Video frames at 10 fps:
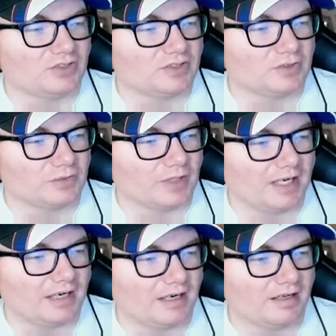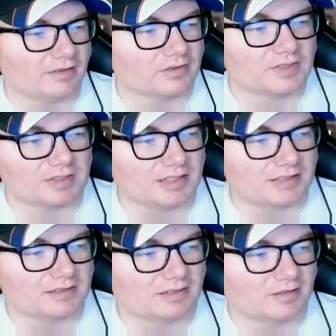to do another
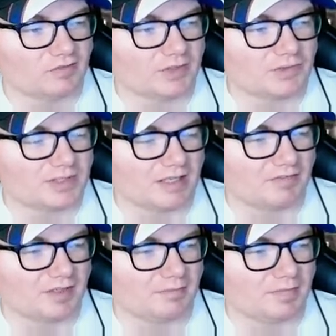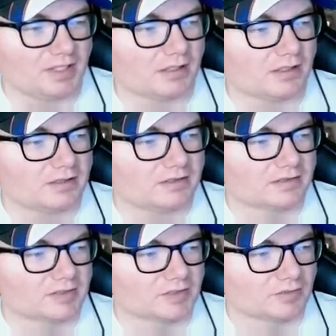season of 07
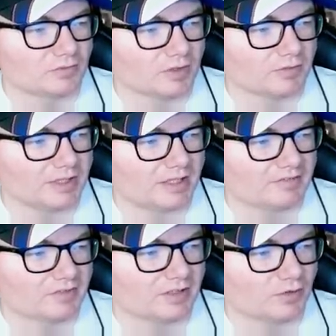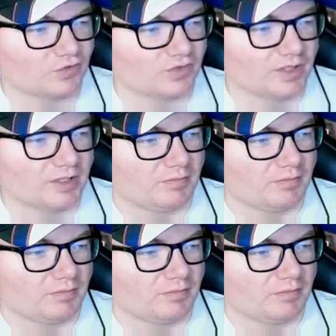beyond where we left off